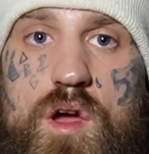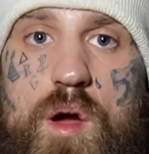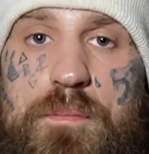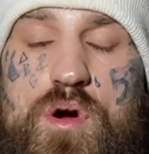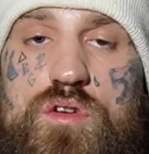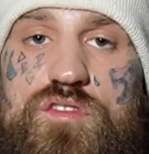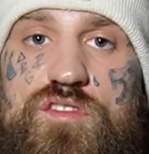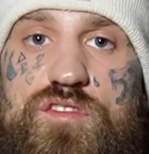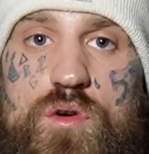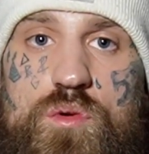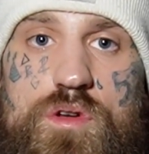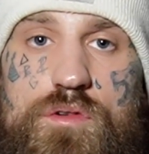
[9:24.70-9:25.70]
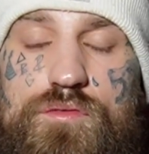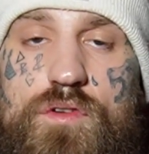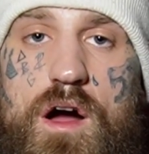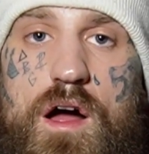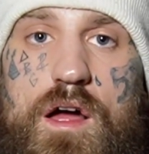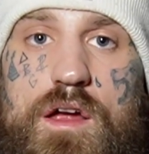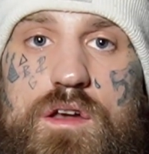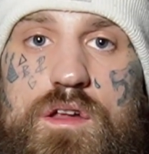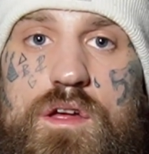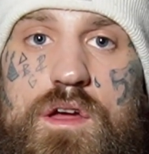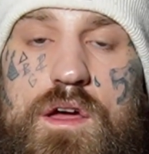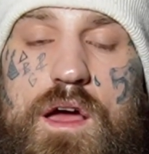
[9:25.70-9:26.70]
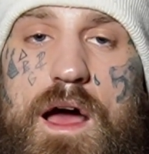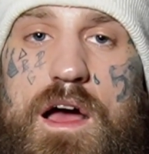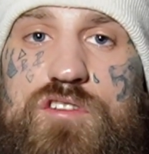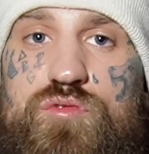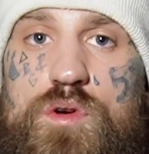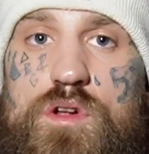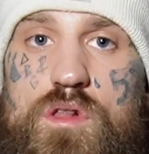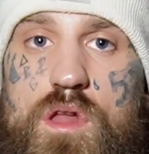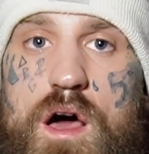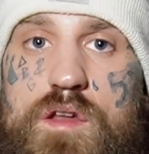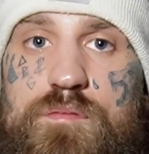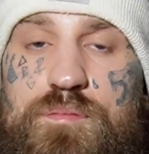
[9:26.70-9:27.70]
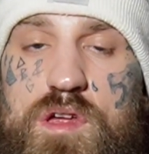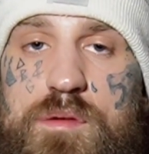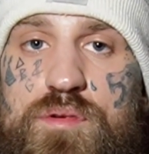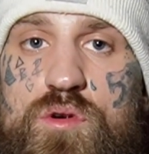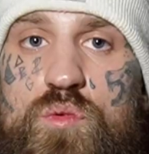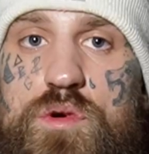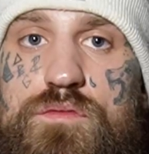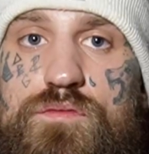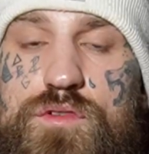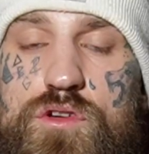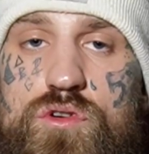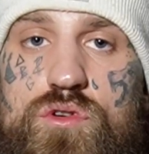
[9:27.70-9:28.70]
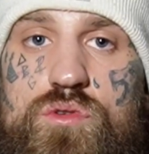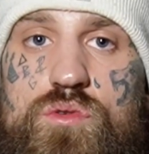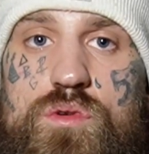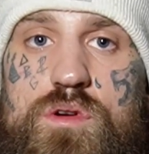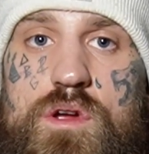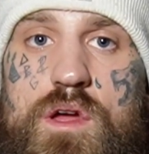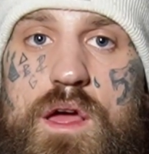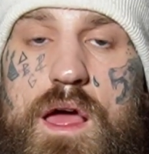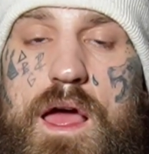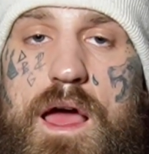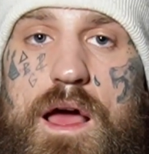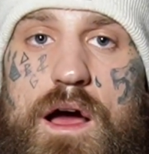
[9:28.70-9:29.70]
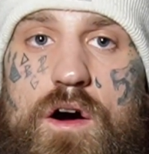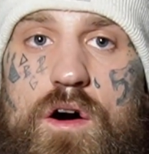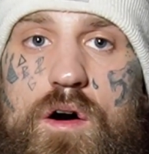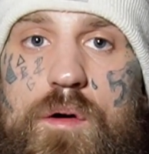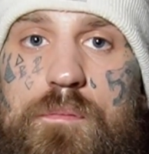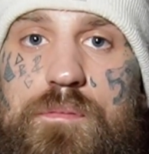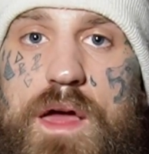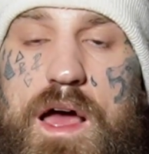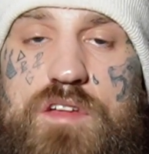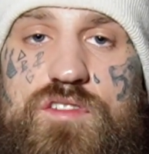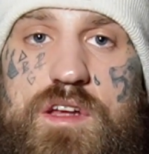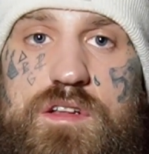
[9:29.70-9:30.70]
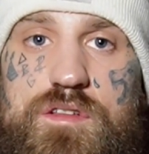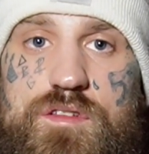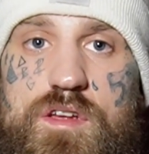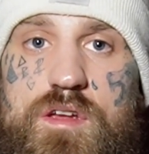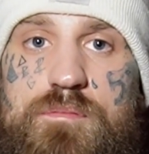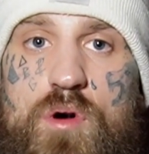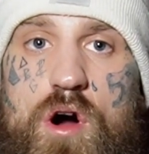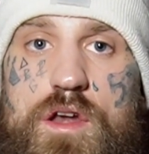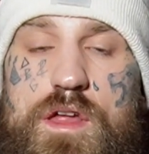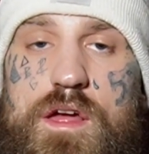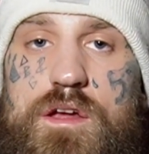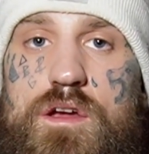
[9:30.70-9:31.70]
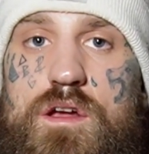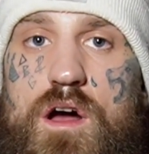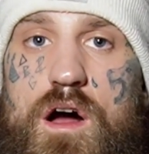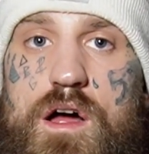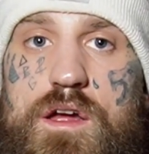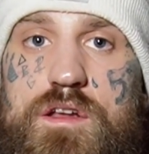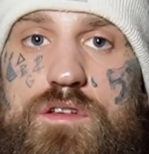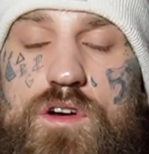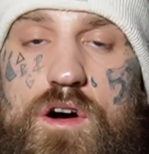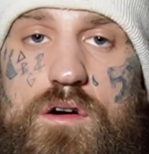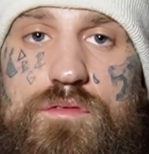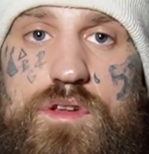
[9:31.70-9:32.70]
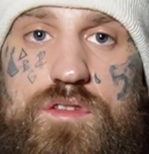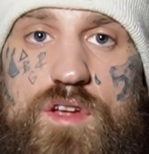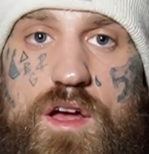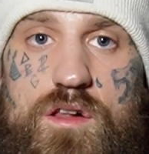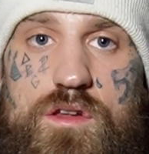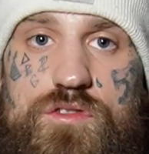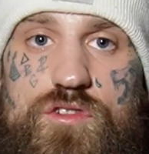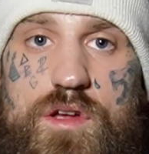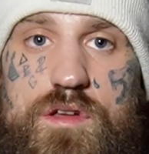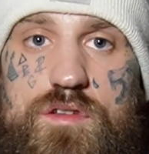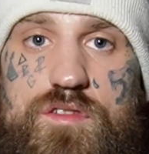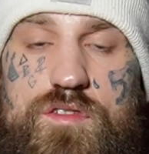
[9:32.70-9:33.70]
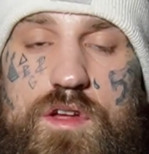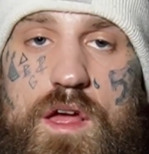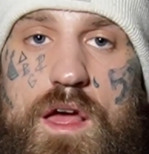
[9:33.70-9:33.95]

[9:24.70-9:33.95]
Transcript: personified as what a lot of people would view as a demonic kind of intelligence.